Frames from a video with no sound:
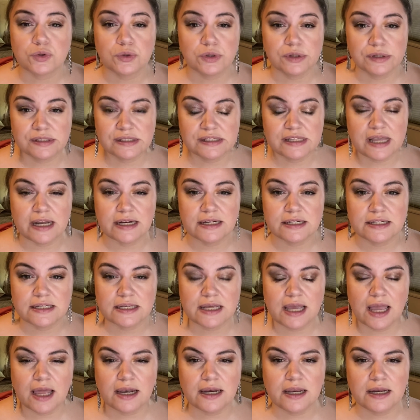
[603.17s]
scent,
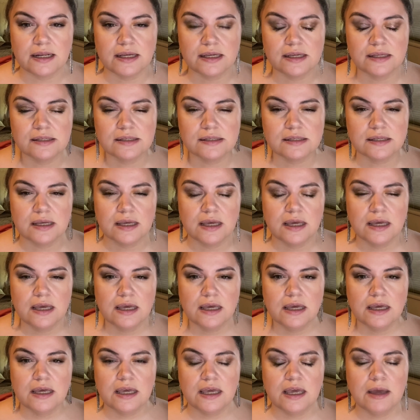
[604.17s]
and
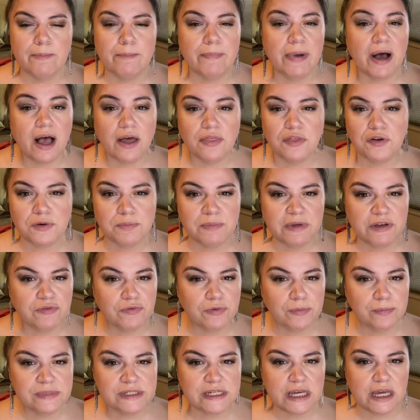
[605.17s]
it bothered me
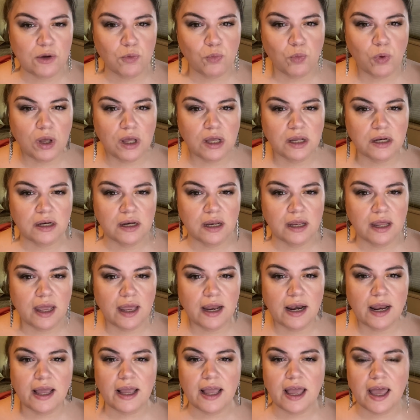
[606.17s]
from day one,
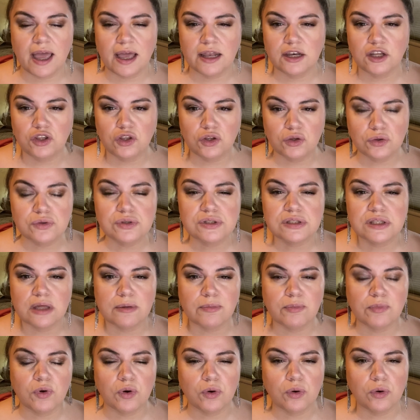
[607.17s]
and I had used
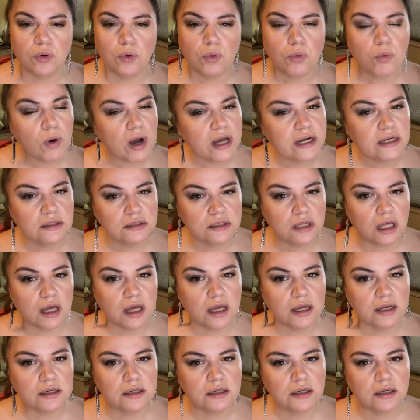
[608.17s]
them quite a
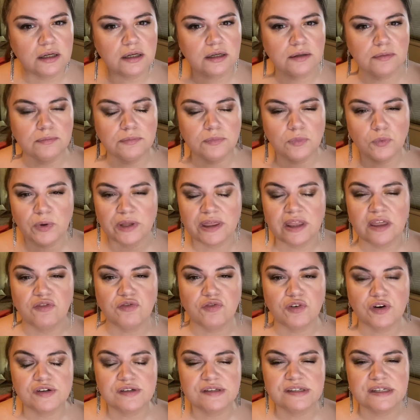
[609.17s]
lot when they
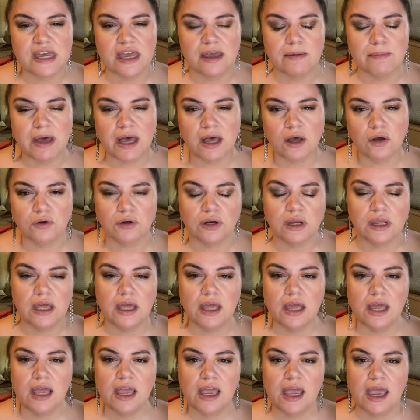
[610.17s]
first came out,
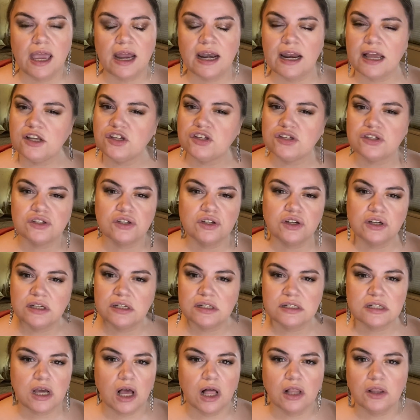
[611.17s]
and I just
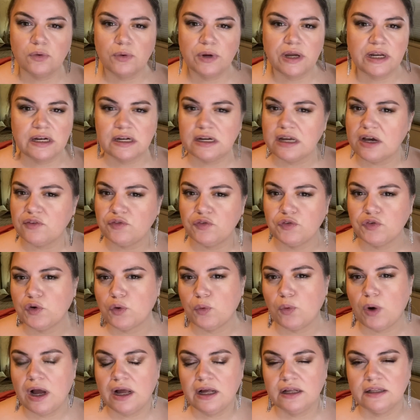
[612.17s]
couldn't tolerate it after a
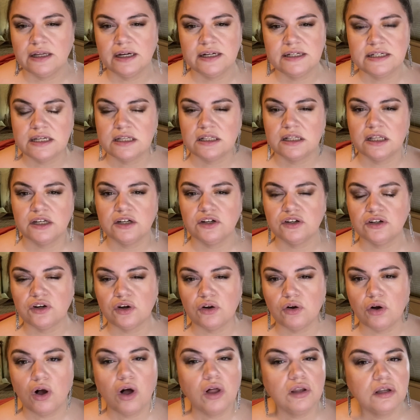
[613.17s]
while. I decluttered
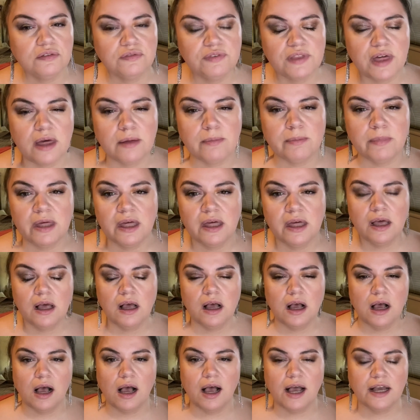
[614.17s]
all of them.
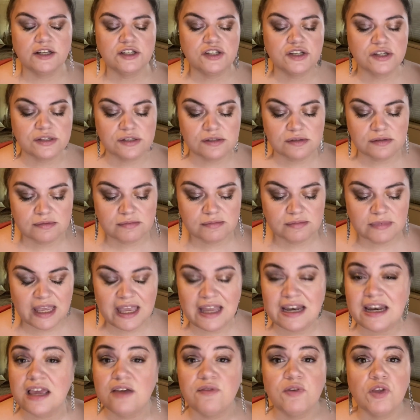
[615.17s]

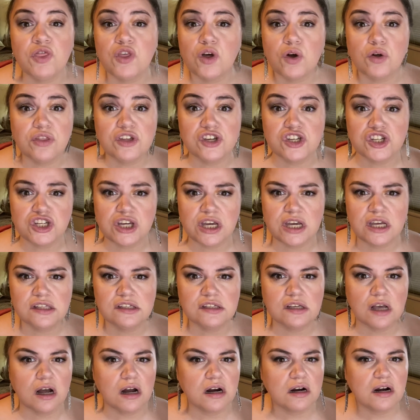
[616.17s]
And even though the
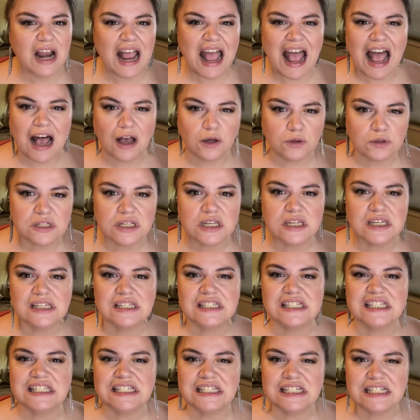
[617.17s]
shades are
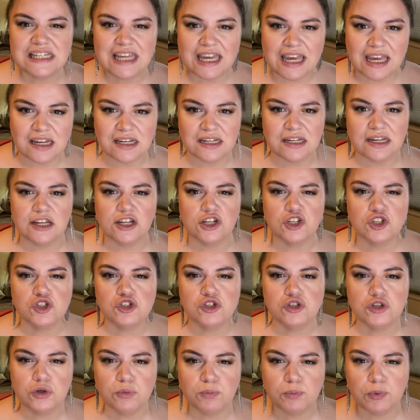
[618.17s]
outstanding,
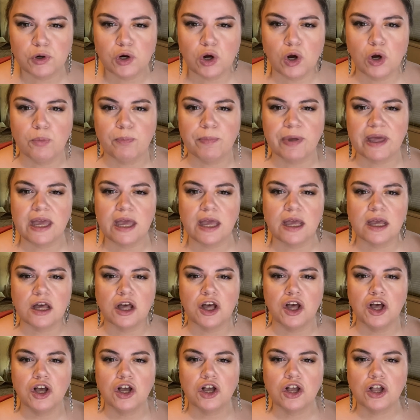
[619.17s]
super opaque,
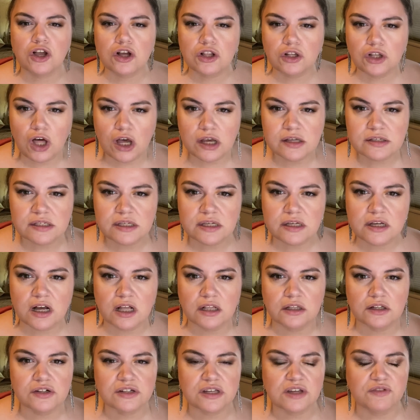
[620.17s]
glossy
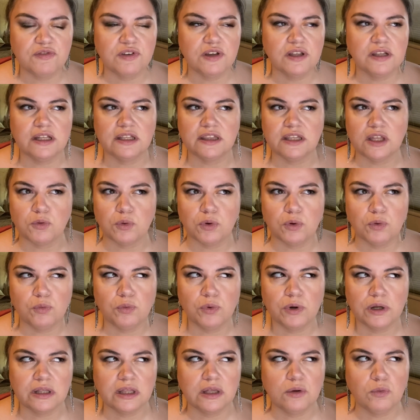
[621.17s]
colors, I feel like they were
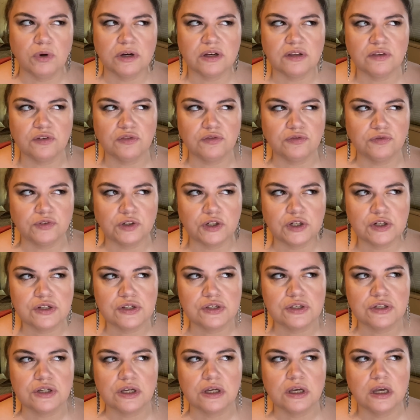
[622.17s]
really one of the
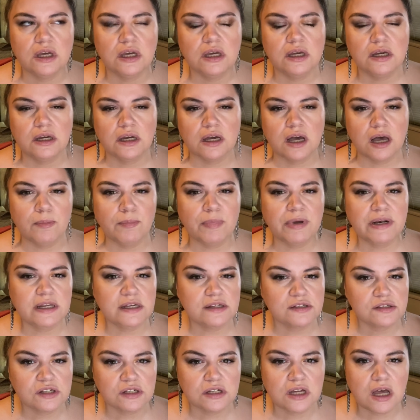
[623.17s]
first
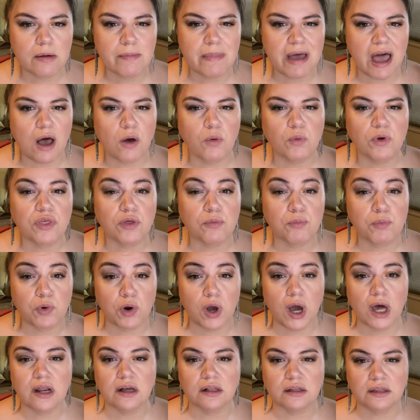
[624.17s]
companies to come out with a
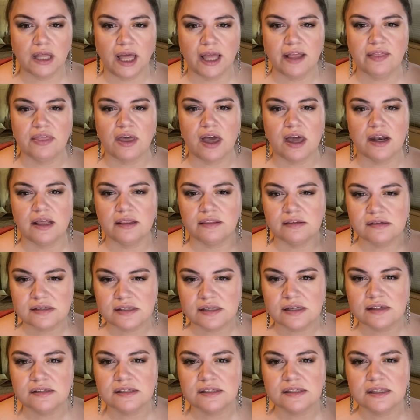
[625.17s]
product like that. And
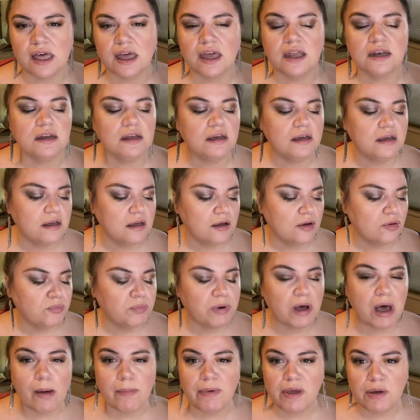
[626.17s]
since then,
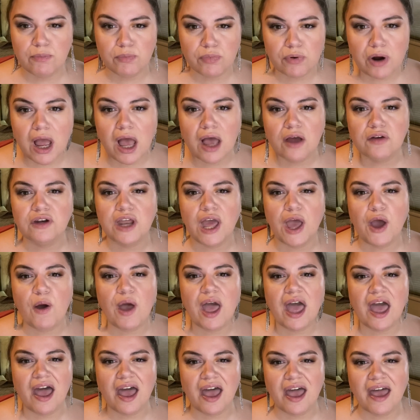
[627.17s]
Bobbi Brown now
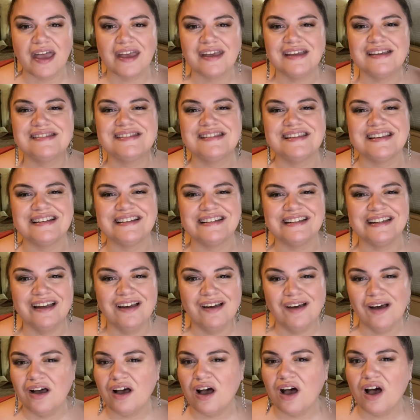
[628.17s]
has, and
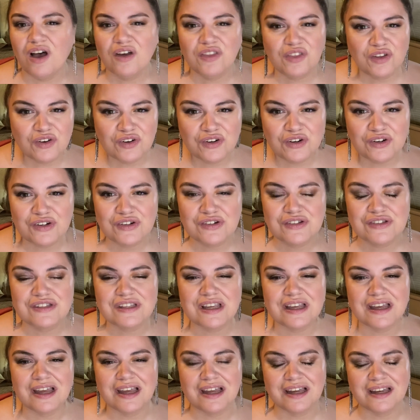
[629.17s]
others,
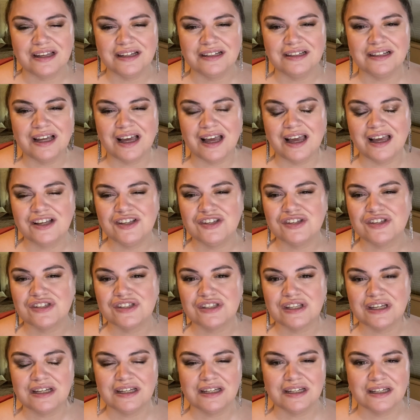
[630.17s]
and I just
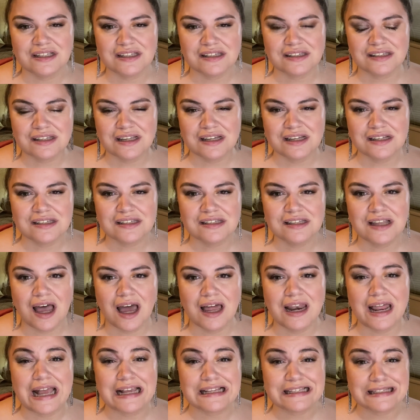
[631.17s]
think it's
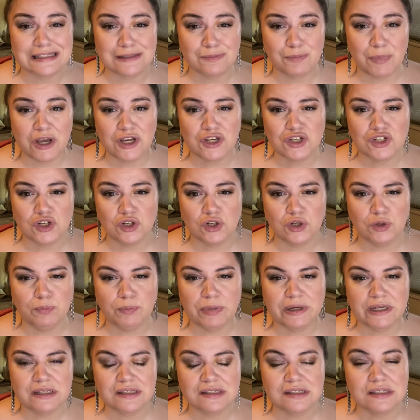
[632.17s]
not as special,
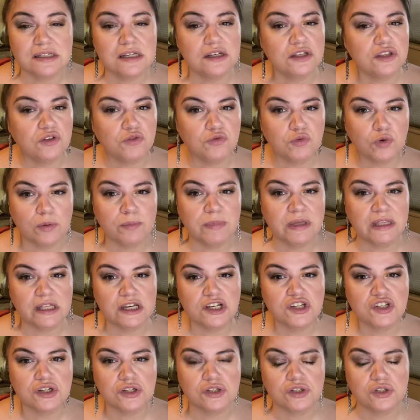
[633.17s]
but still the
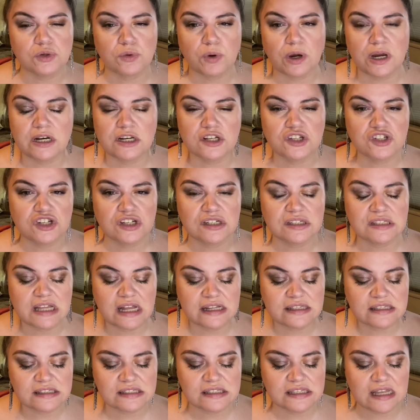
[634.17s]
formulation's great. It's just
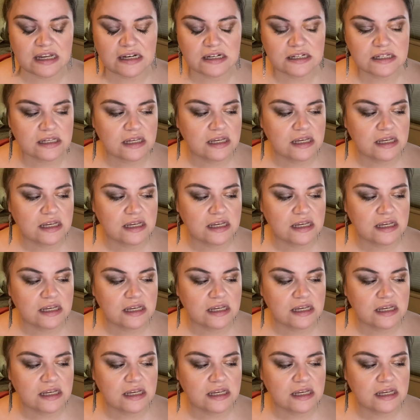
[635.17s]
that scent.